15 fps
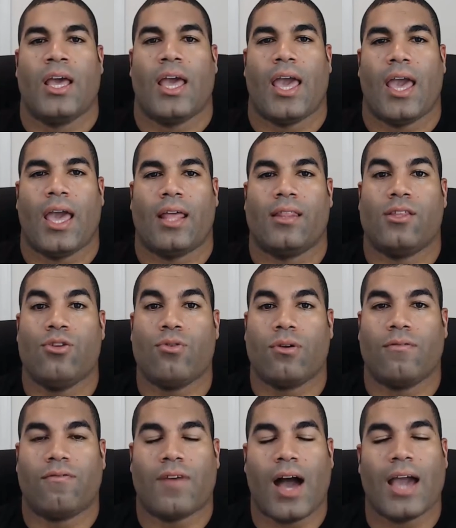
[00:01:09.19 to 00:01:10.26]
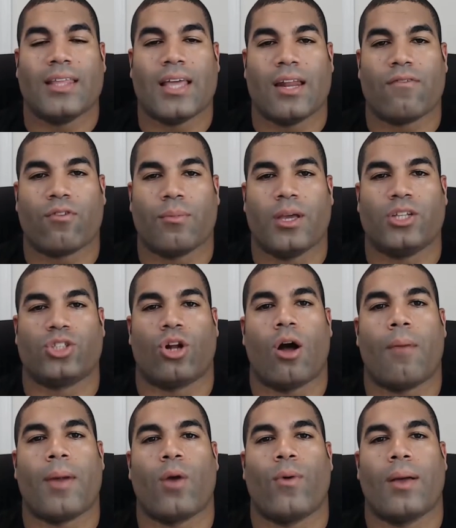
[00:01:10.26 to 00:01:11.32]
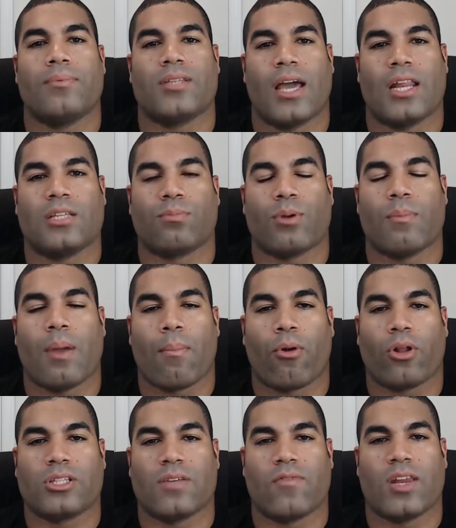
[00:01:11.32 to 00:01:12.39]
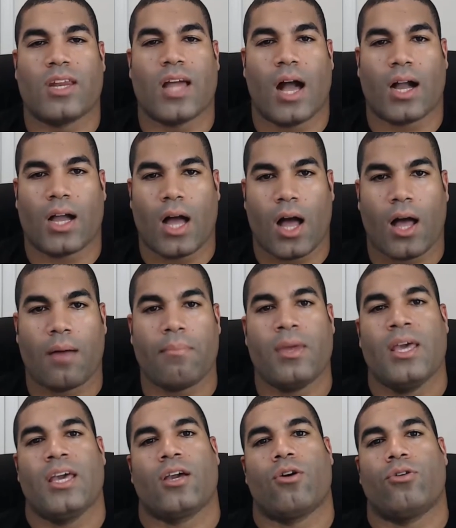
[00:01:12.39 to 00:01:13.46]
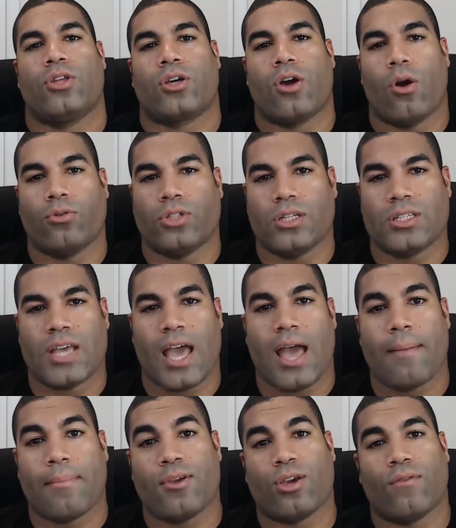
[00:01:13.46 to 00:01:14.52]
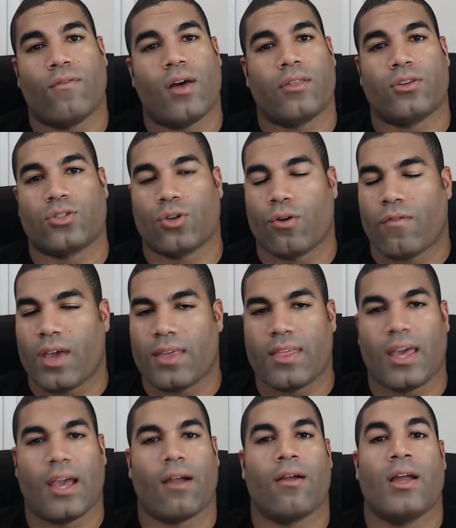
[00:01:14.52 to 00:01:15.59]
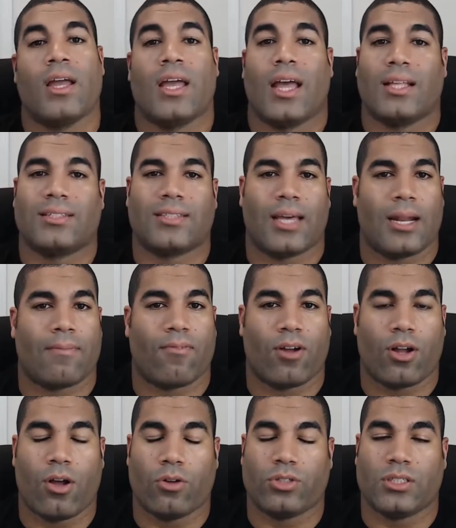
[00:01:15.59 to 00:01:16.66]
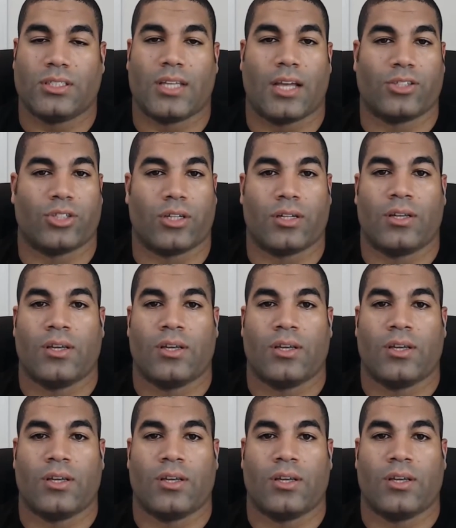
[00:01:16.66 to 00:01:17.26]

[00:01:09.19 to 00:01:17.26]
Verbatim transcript: And you can find that information on my website. It's premedproductivity.com. Go to the coaching tab and you can fill out the survey there and sign up for a coaching session.